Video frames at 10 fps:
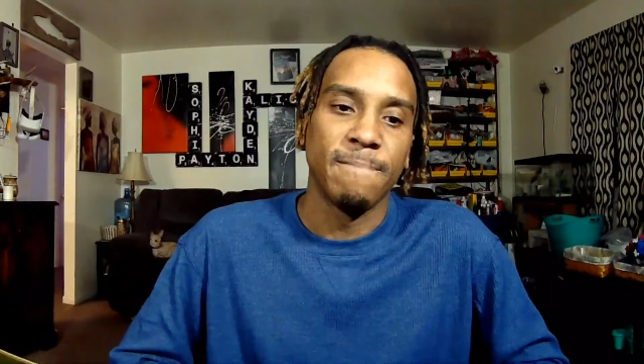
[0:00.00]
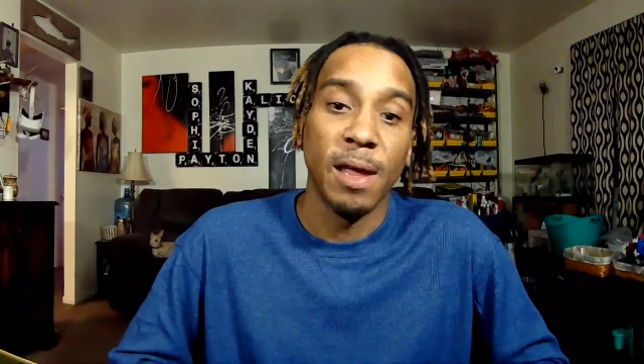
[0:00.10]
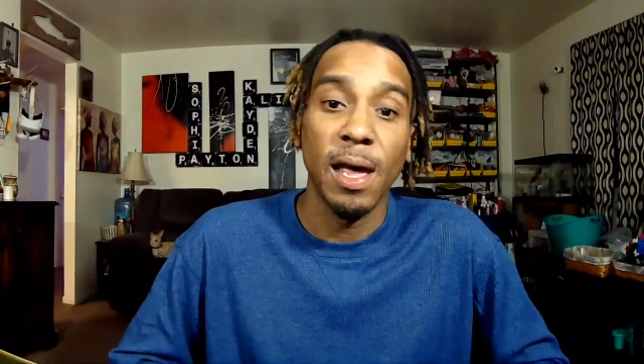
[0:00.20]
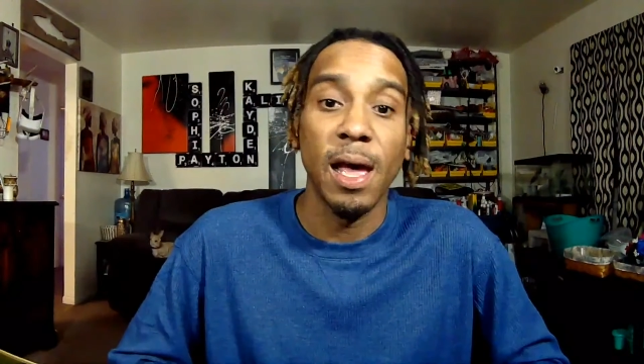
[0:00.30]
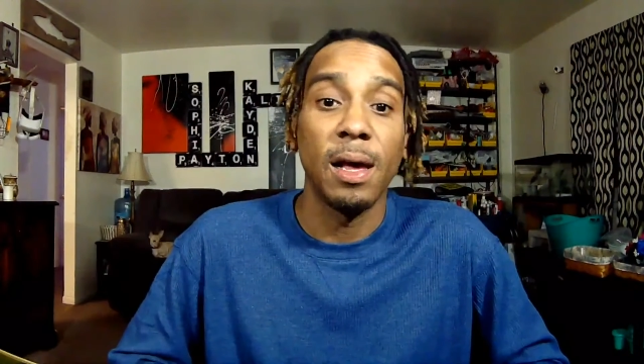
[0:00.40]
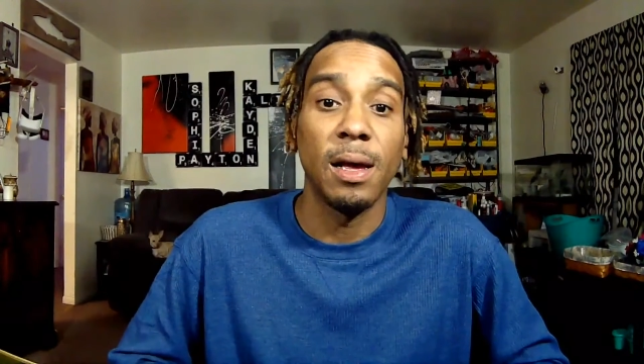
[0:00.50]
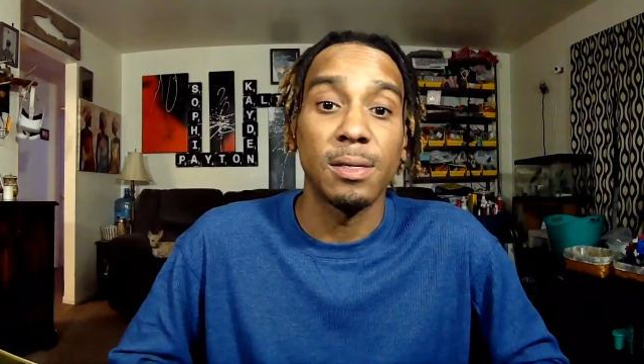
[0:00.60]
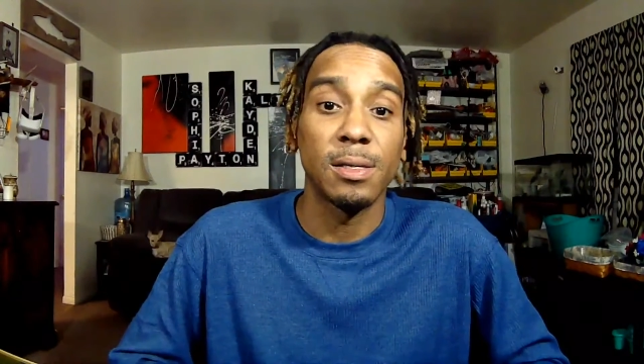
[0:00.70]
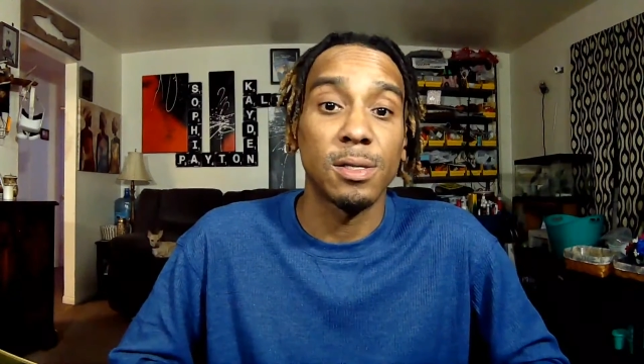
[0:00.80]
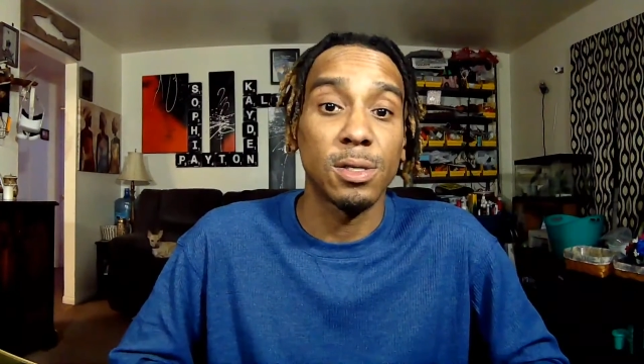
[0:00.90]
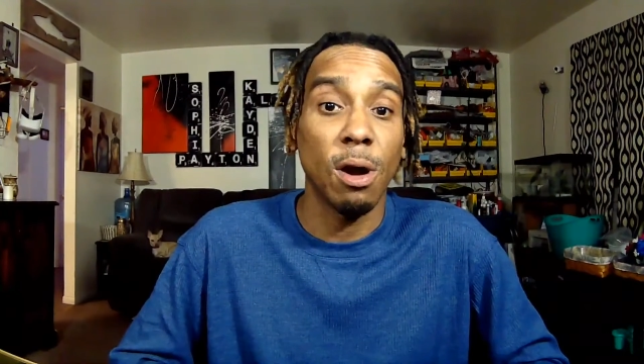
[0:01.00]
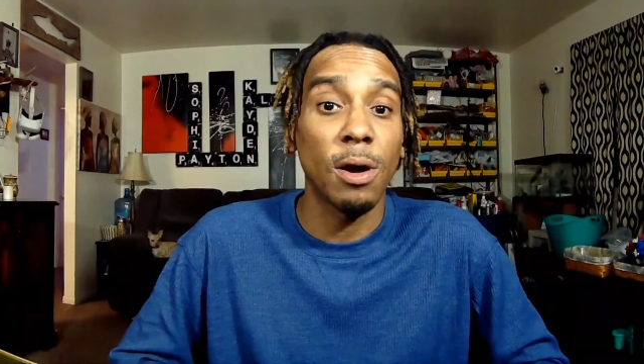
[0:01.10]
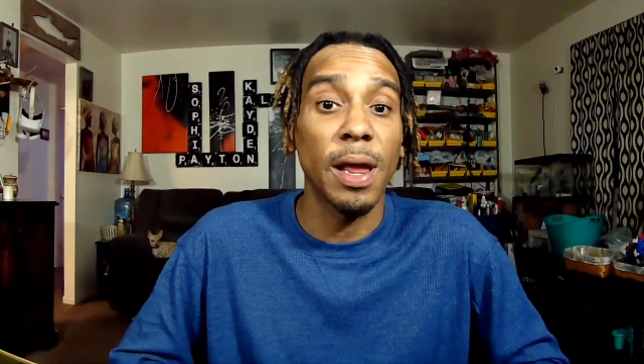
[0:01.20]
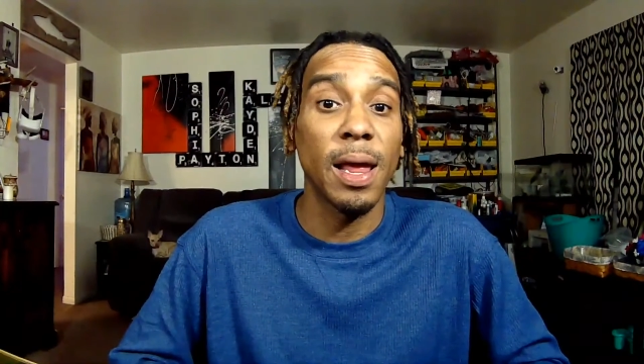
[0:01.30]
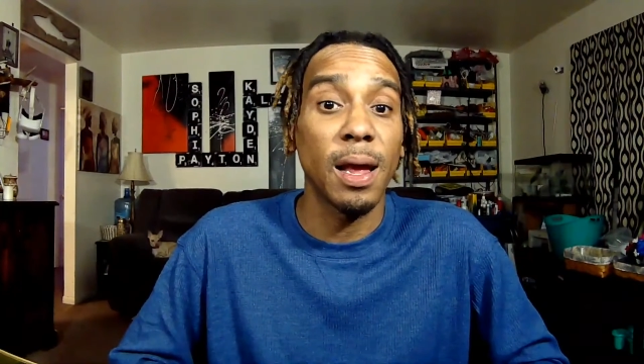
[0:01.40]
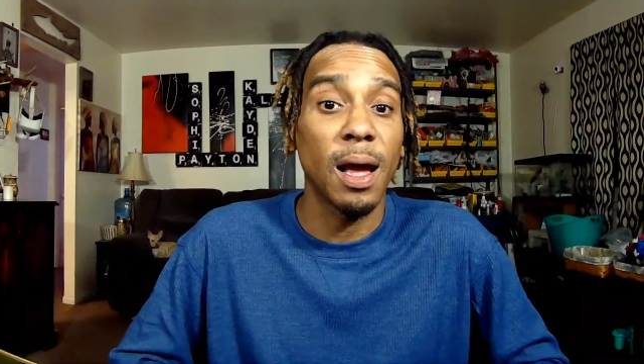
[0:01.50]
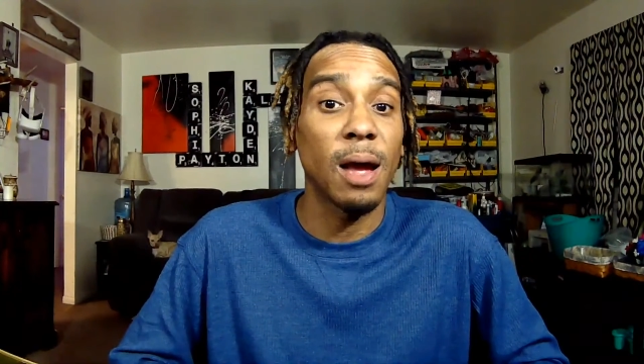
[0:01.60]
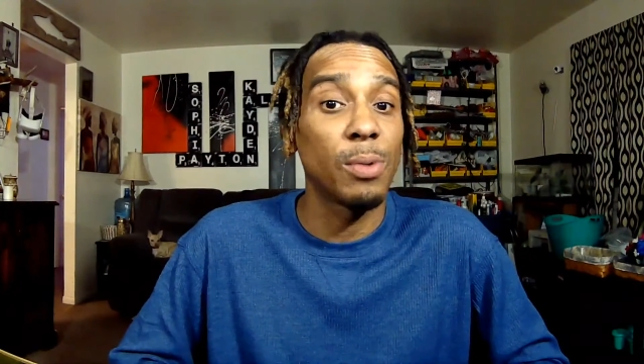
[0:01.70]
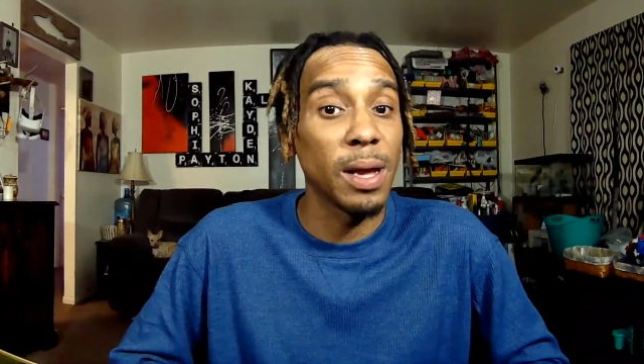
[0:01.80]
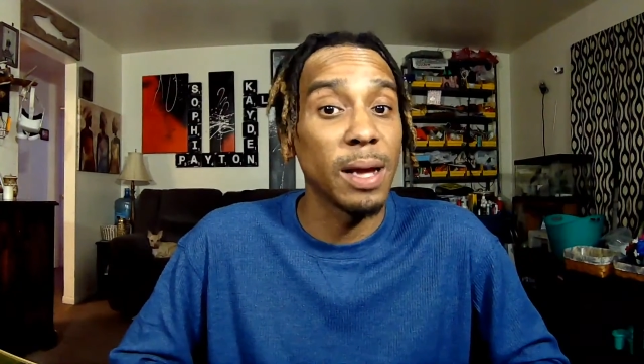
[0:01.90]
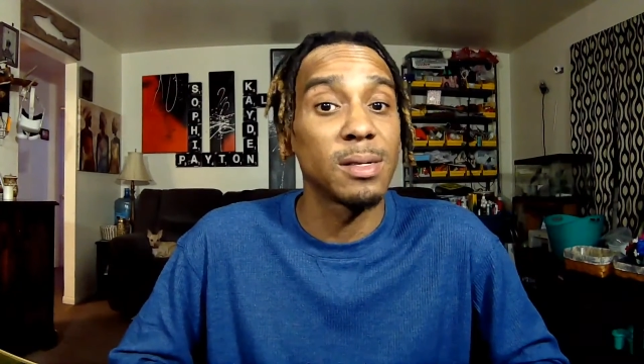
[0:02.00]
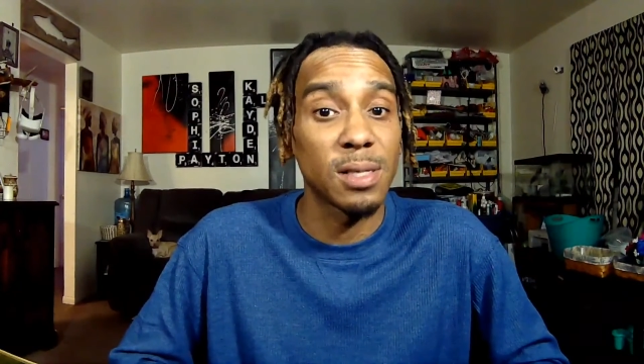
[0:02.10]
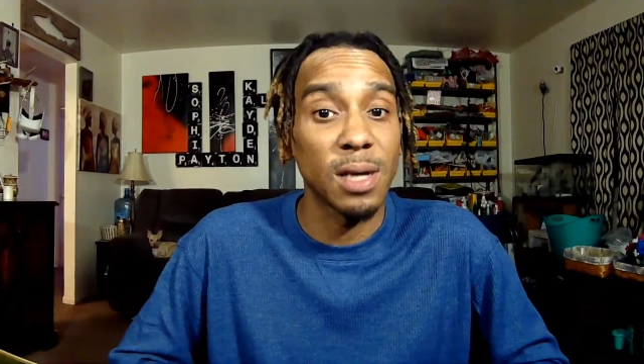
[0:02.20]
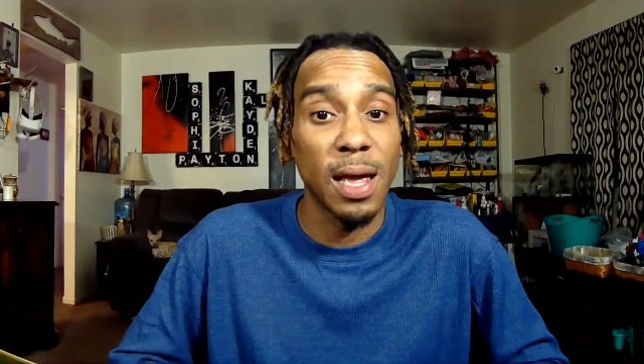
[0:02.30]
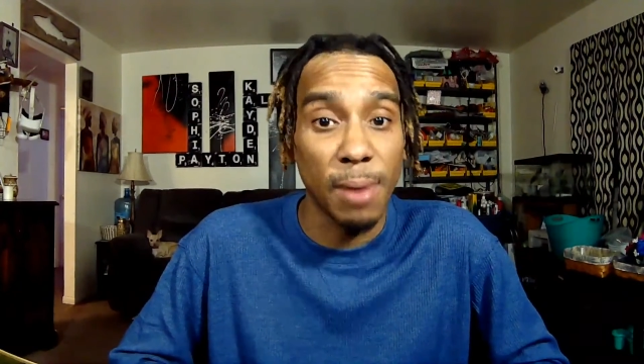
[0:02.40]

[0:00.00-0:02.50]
And starting, I would like to say